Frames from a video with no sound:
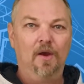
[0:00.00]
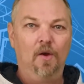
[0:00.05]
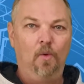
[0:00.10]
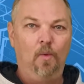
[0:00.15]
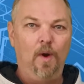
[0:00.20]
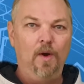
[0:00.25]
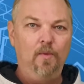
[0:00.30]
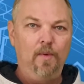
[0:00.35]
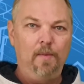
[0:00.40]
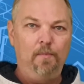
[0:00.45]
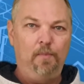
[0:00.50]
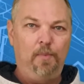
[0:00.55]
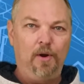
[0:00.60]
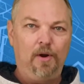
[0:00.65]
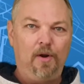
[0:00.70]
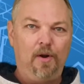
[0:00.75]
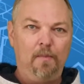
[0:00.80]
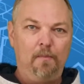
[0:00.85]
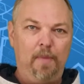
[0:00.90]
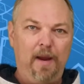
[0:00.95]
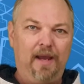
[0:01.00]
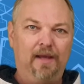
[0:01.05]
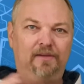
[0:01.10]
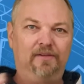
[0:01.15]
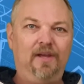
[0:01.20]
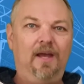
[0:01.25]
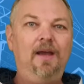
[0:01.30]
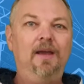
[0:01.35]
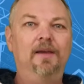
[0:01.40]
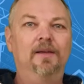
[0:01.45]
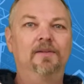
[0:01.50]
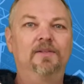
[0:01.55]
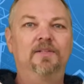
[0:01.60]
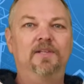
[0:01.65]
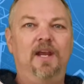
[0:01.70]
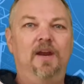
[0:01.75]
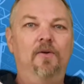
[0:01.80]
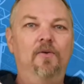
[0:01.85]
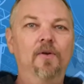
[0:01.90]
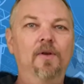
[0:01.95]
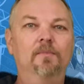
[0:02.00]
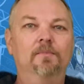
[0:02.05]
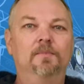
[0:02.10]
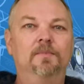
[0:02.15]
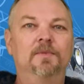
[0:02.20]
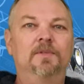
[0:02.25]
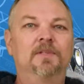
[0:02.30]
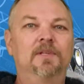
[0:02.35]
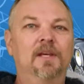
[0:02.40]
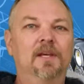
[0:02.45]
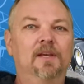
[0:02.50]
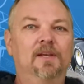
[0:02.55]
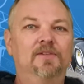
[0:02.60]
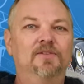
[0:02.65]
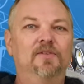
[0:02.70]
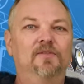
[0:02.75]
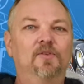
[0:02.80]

when we put on bigger tires and rims is,